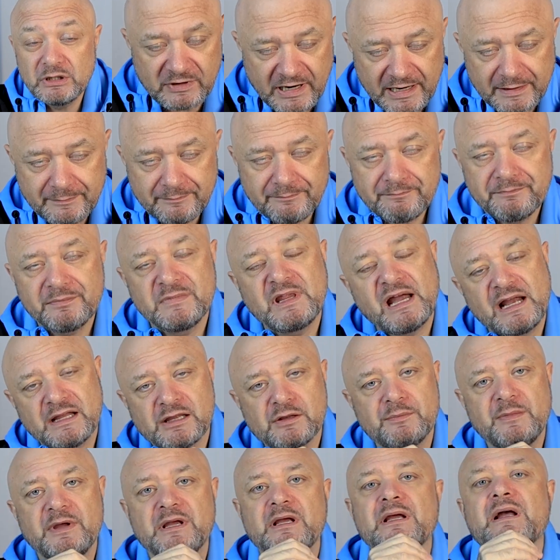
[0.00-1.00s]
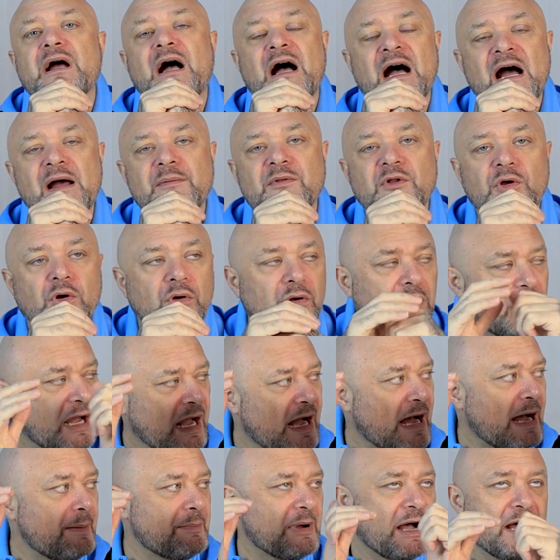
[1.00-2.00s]
Right, That's me. I'm done.
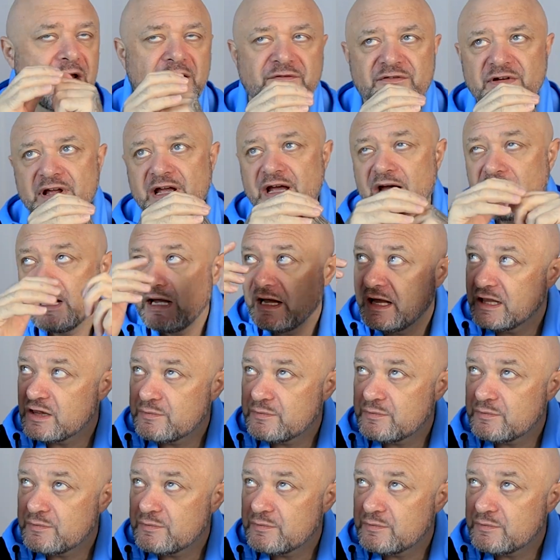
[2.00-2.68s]
I'm out of here.